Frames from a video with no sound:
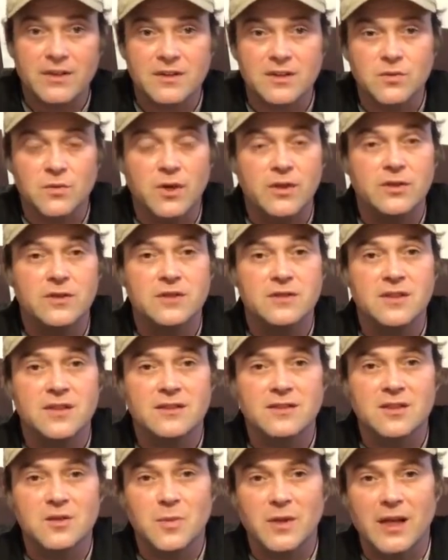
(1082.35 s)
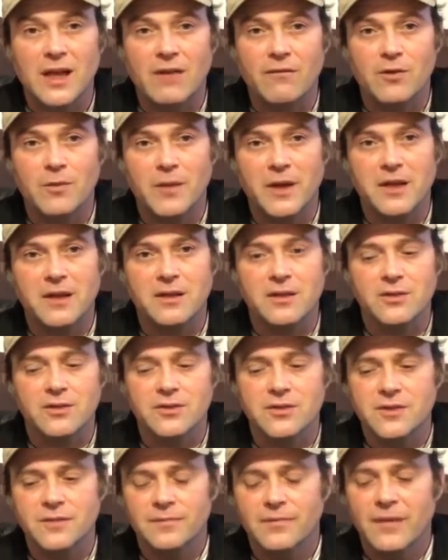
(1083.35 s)
as it's one of those discs that's been out for many
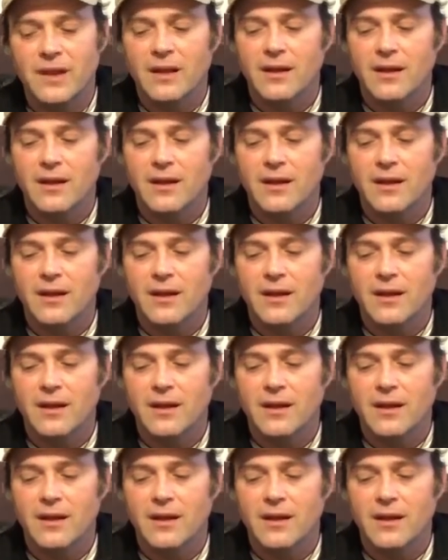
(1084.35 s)
years.